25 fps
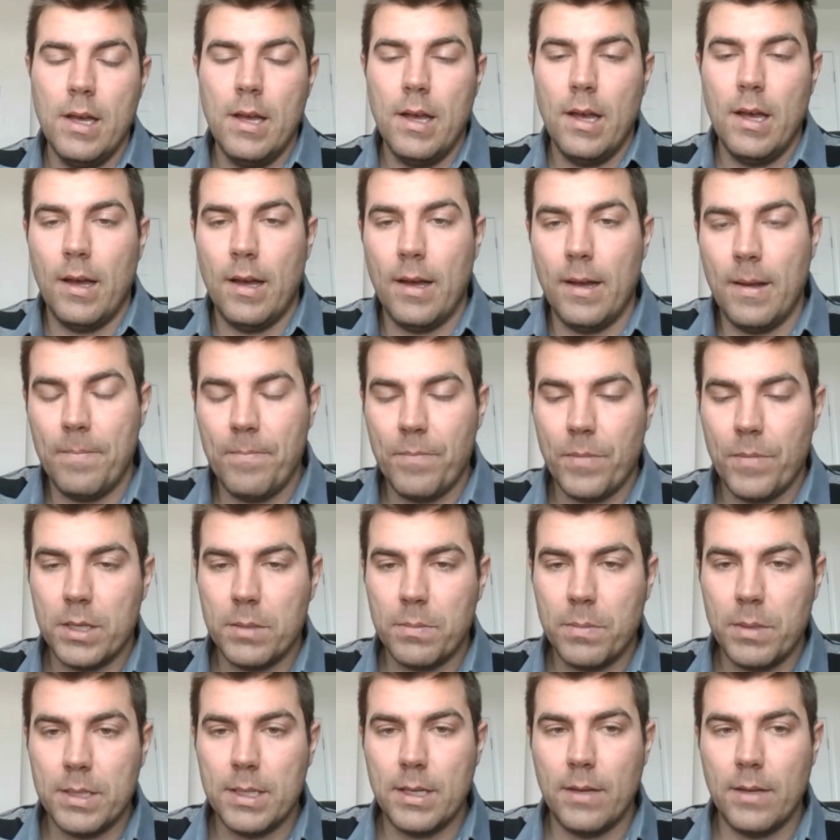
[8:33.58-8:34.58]
A
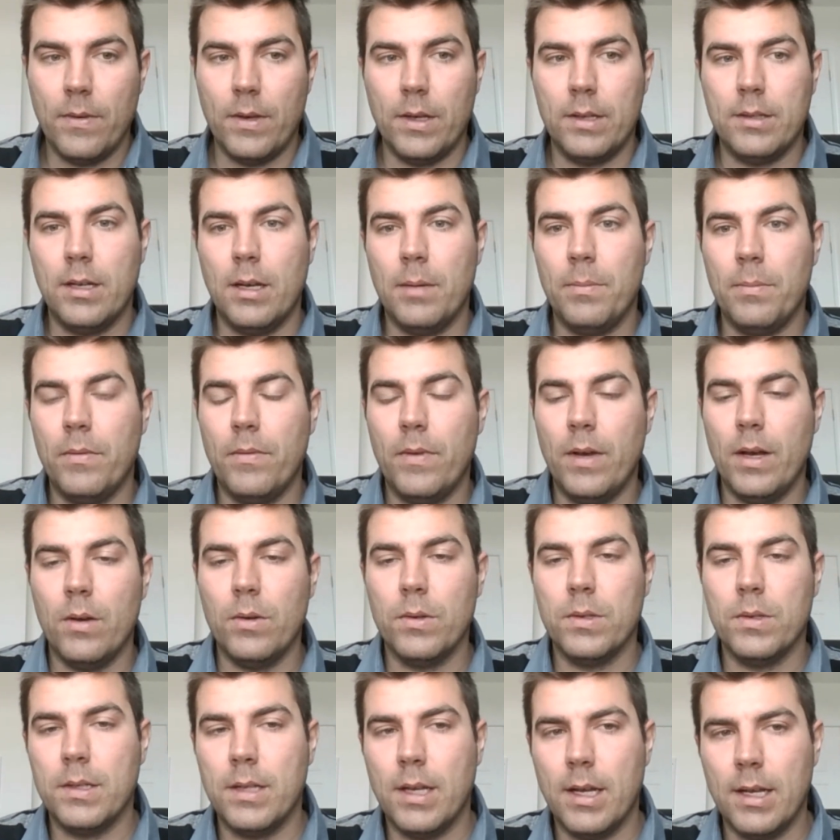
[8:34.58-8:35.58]
specific type of
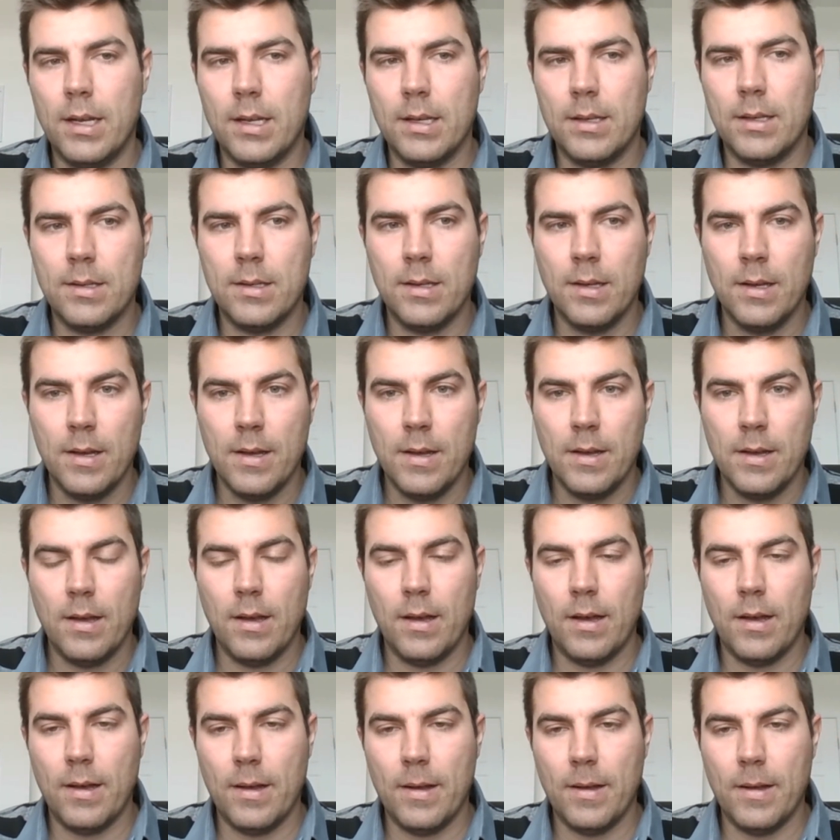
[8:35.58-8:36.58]
house that is,
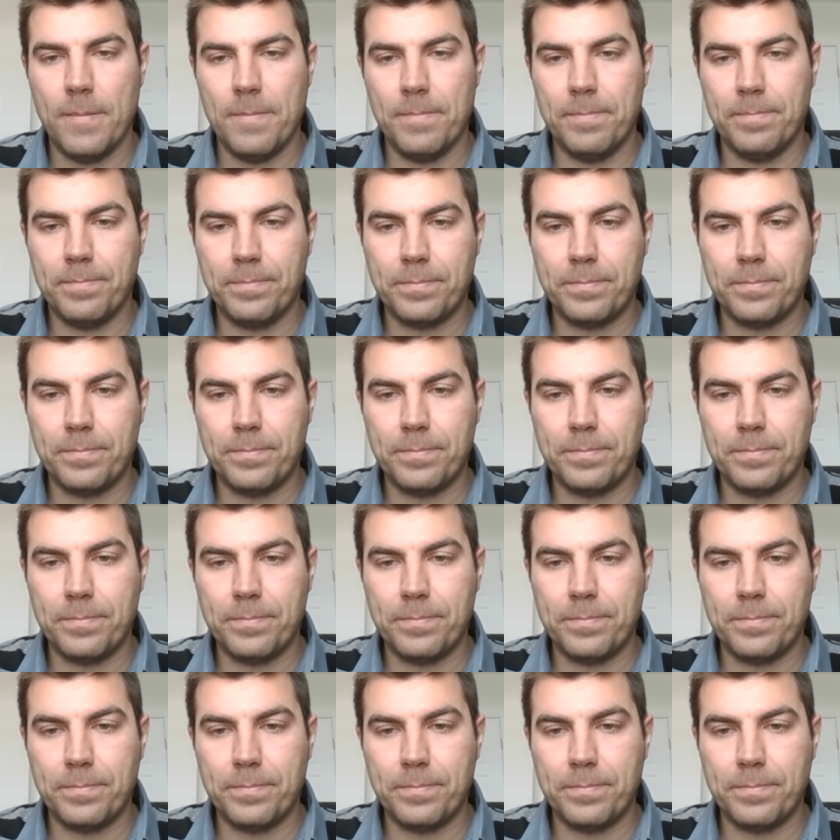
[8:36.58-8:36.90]
had